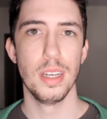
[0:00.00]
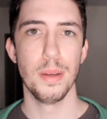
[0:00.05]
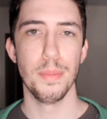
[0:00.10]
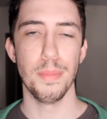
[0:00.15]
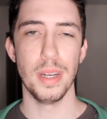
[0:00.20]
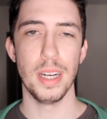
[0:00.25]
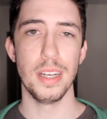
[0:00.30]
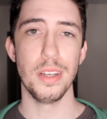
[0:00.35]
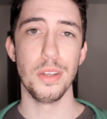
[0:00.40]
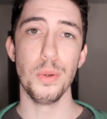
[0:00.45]

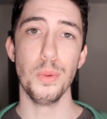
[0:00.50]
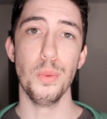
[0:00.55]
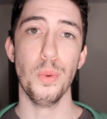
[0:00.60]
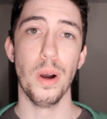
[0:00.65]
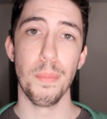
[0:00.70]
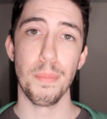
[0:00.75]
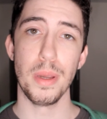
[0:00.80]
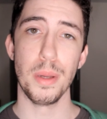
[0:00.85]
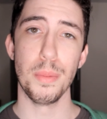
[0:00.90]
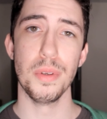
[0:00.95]
But I do
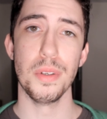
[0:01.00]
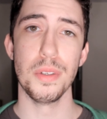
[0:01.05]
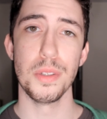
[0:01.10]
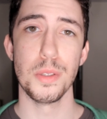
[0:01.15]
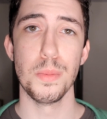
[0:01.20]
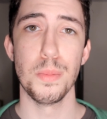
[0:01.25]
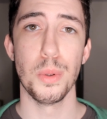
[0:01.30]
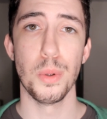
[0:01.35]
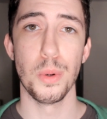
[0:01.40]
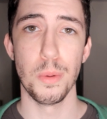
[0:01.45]
want people to
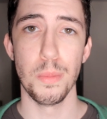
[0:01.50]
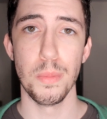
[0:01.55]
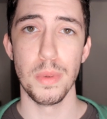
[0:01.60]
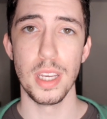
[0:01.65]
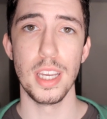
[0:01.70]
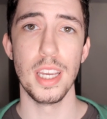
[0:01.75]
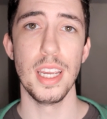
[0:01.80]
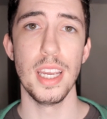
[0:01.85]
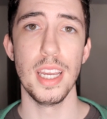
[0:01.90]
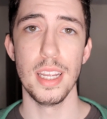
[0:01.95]
support
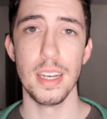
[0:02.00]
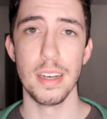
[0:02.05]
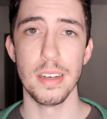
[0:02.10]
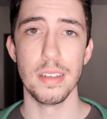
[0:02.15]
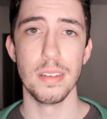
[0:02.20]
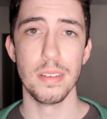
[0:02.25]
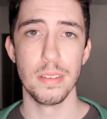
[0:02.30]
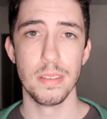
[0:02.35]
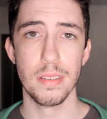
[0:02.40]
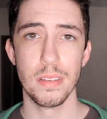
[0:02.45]
me in
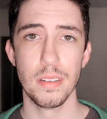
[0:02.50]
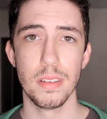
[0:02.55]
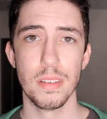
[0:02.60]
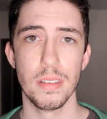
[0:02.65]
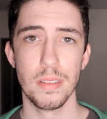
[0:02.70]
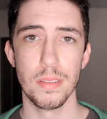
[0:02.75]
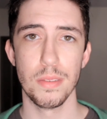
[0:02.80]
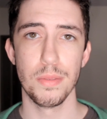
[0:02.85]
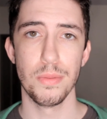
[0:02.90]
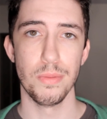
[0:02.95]

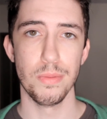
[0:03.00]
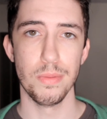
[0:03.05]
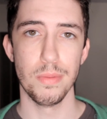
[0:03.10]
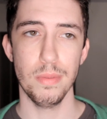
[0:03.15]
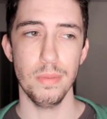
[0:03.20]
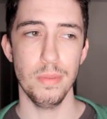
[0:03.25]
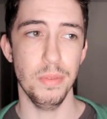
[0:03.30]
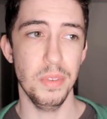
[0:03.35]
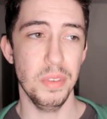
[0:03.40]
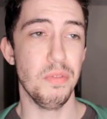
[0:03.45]

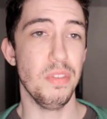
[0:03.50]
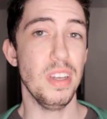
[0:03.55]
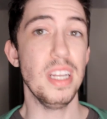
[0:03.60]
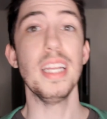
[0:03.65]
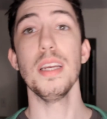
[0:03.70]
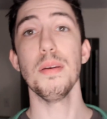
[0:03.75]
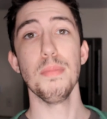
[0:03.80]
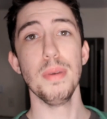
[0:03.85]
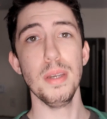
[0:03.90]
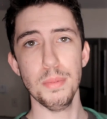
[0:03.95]

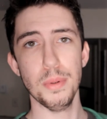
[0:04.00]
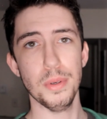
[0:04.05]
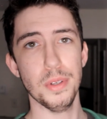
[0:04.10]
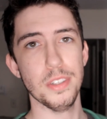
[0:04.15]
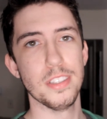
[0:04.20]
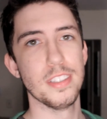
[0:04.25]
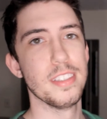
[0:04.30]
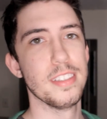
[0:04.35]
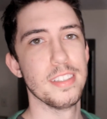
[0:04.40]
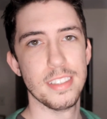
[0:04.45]
feeding people
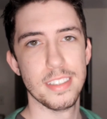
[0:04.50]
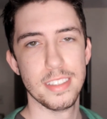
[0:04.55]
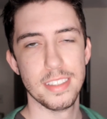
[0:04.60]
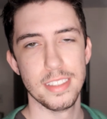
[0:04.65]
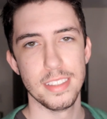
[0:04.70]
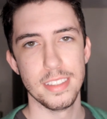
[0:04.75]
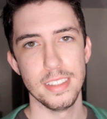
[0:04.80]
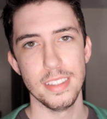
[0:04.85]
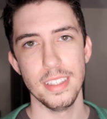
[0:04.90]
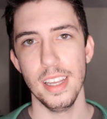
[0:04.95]

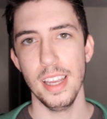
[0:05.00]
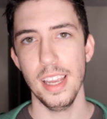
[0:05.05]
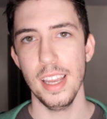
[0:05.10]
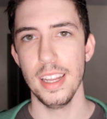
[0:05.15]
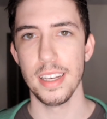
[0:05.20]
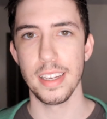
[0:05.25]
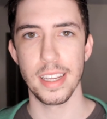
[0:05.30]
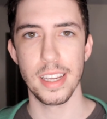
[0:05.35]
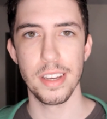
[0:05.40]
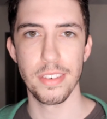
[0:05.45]

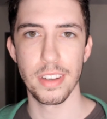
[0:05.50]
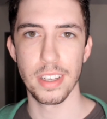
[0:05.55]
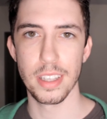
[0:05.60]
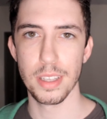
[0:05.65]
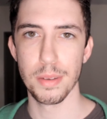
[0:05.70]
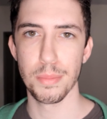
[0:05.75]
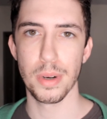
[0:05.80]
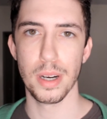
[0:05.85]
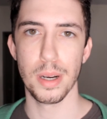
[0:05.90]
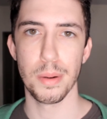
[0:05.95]
and giving
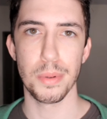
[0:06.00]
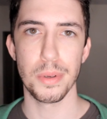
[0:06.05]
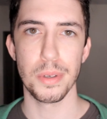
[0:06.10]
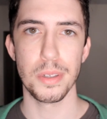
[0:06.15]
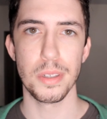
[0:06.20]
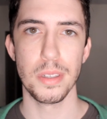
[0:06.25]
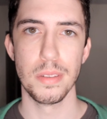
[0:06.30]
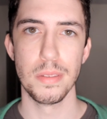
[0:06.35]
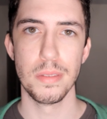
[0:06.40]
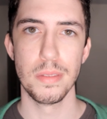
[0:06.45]
them
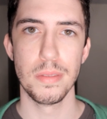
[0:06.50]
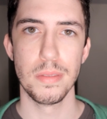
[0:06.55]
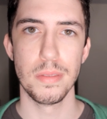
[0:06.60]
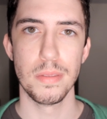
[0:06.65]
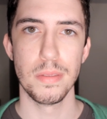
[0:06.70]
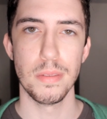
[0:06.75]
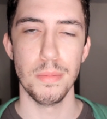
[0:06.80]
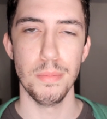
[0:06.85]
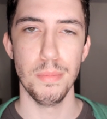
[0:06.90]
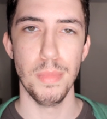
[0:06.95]
proper
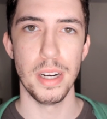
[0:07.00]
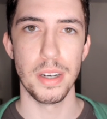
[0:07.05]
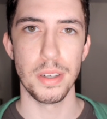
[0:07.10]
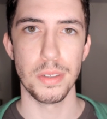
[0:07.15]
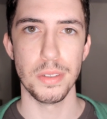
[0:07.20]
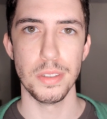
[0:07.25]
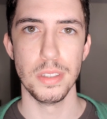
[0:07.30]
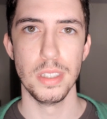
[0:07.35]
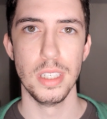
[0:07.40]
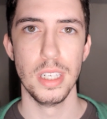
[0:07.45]

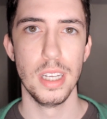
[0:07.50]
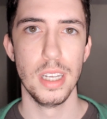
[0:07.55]
medical.